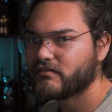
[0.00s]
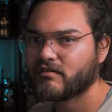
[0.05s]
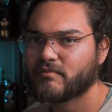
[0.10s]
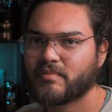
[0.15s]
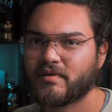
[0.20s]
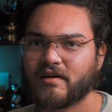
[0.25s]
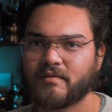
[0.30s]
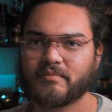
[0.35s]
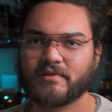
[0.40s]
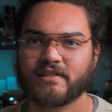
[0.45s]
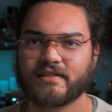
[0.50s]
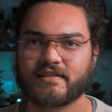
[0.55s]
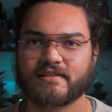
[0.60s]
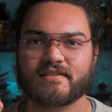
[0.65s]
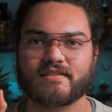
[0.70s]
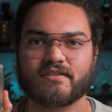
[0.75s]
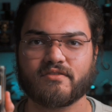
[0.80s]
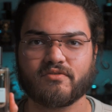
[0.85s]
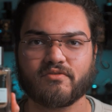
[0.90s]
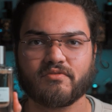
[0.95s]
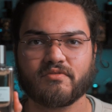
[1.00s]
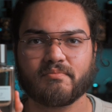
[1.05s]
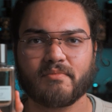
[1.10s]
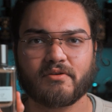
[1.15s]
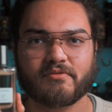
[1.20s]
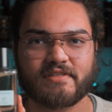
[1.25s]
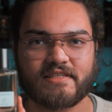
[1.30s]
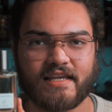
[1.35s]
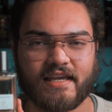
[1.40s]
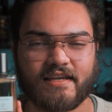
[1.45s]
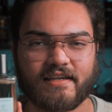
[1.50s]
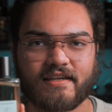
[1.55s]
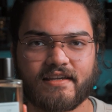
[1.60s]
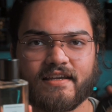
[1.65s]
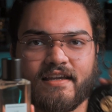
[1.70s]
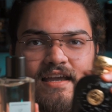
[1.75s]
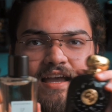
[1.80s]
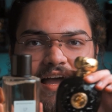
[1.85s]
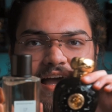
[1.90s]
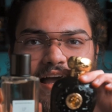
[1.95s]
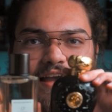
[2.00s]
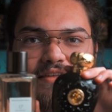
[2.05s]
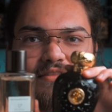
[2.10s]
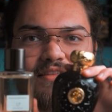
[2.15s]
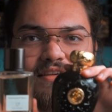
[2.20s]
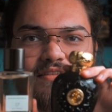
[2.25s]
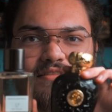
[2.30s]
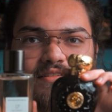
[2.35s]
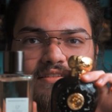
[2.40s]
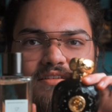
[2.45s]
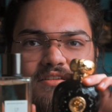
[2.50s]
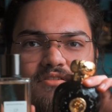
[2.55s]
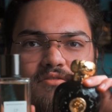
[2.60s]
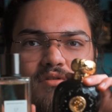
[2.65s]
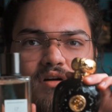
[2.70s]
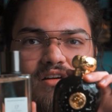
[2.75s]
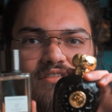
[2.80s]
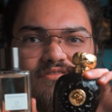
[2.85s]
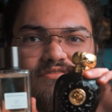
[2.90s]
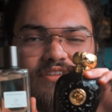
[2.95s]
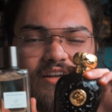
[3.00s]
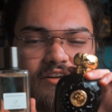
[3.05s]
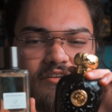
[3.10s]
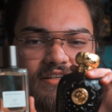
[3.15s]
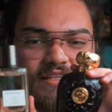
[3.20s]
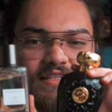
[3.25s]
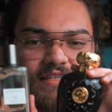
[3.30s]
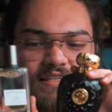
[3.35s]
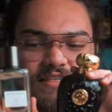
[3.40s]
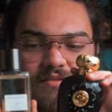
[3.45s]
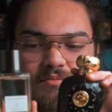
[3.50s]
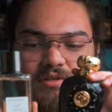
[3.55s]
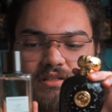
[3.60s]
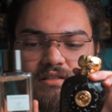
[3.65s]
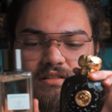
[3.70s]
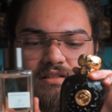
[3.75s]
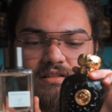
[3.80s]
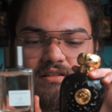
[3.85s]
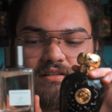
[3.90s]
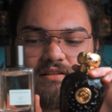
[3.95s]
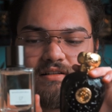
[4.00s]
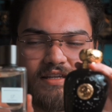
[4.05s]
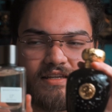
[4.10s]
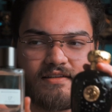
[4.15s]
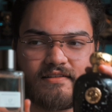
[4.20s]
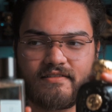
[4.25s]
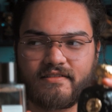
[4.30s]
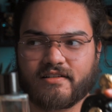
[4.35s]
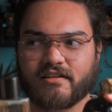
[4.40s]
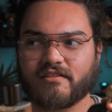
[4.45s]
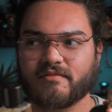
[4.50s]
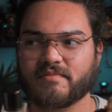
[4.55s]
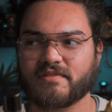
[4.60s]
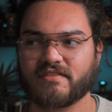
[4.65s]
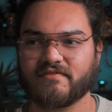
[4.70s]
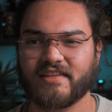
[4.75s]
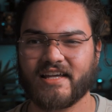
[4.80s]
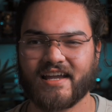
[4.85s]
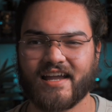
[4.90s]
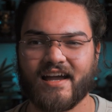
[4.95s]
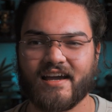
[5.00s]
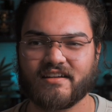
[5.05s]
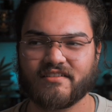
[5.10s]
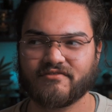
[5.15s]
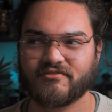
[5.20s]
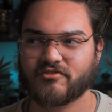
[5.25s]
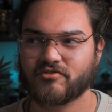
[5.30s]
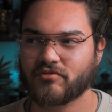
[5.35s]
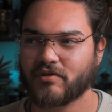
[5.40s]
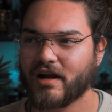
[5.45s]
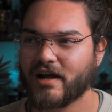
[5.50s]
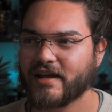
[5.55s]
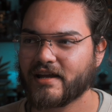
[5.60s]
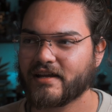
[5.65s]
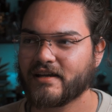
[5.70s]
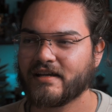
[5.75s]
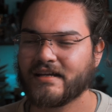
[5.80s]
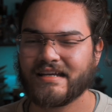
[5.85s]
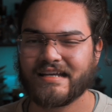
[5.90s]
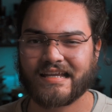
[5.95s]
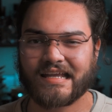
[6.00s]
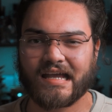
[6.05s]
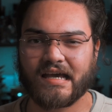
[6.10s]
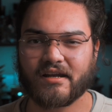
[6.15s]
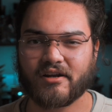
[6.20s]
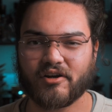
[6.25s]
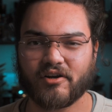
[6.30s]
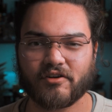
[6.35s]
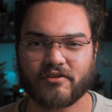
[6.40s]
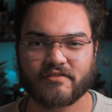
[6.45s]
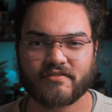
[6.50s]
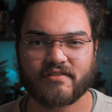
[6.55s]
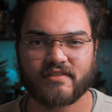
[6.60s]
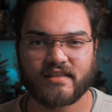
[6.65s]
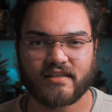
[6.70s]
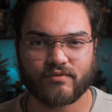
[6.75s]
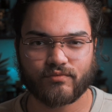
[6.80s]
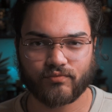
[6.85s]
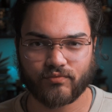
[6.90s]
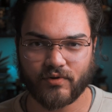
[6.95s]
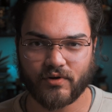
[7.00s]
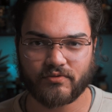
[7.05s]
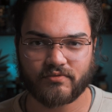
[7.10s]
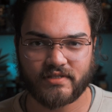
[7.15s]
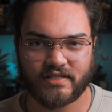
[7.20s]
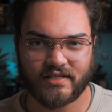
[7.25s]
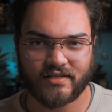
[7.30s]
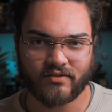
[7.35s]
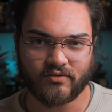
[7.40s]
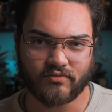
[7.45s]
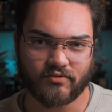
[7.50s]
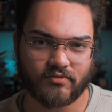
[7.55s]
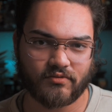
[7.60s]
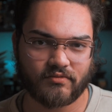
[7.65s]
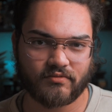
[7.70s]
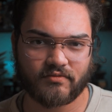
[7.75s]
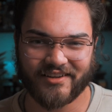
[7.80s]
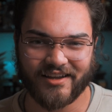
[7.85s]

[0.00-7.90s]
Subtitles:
Republic's Oud Mosaic. I think the two are very similar in terms of that kind of dry, kind of earthy, rosy oud